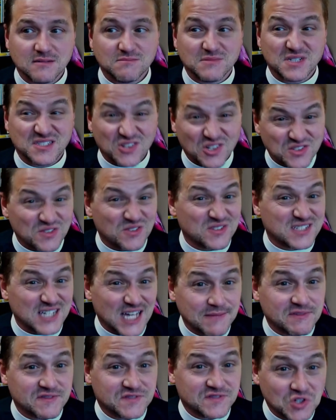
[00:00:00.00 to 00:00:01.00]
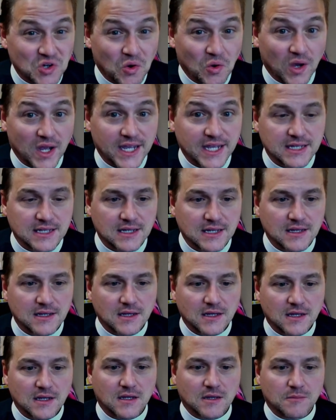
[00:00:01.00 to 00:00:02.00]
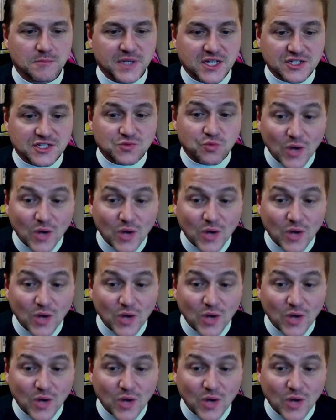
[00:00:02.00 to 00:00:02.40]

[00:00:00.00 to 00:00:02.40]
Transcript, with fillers: It's also a time of joy because